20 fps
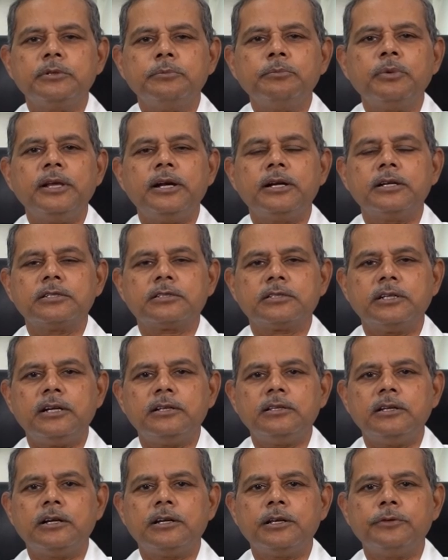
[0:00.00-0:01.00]
simply
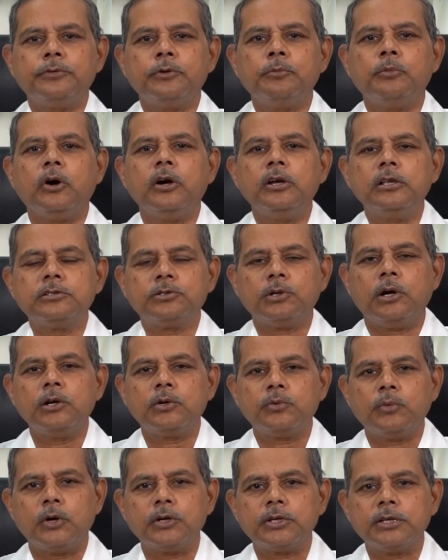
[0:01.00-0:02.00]
understand that if you boil
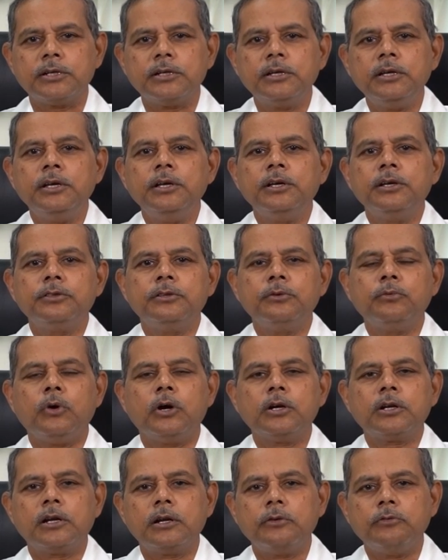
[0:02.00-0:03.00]
salt water, the
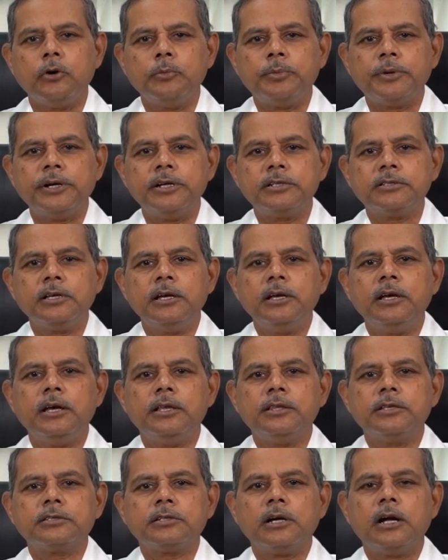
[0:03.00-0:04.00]
water evaporates
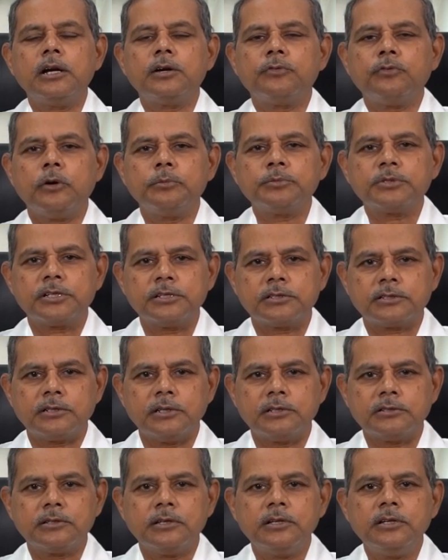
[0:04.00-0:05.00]
and the salt forms
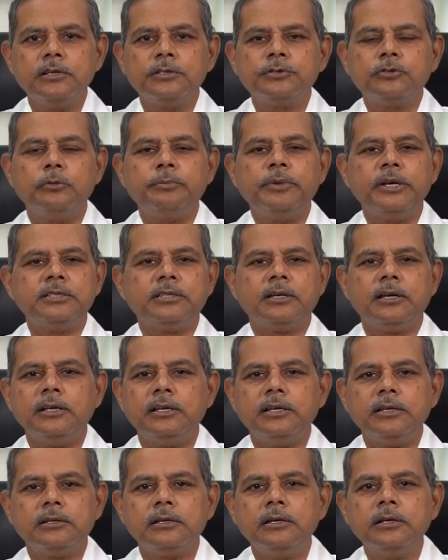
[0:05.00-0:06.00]
crystals. So
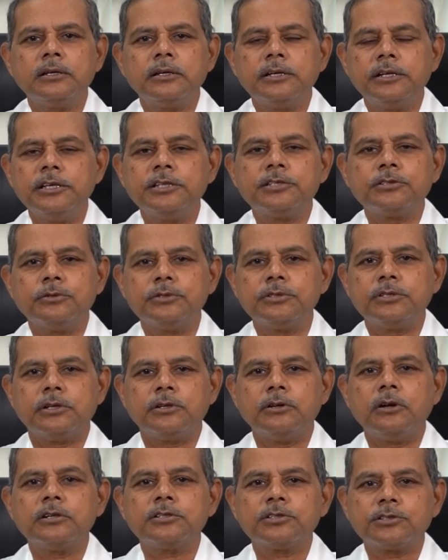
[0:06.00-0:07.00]
basically, kidney stones are
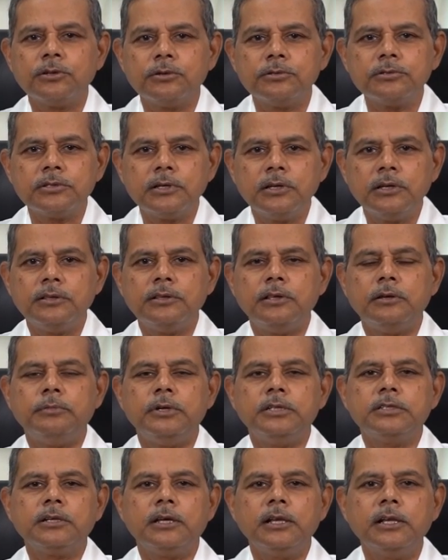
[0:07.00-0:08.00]
not stones, they are
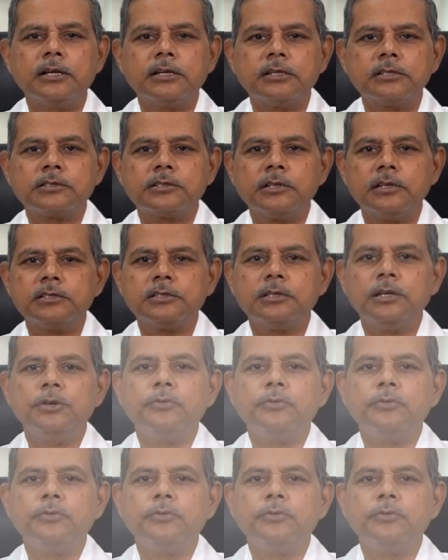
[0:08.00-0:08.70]
basically crystals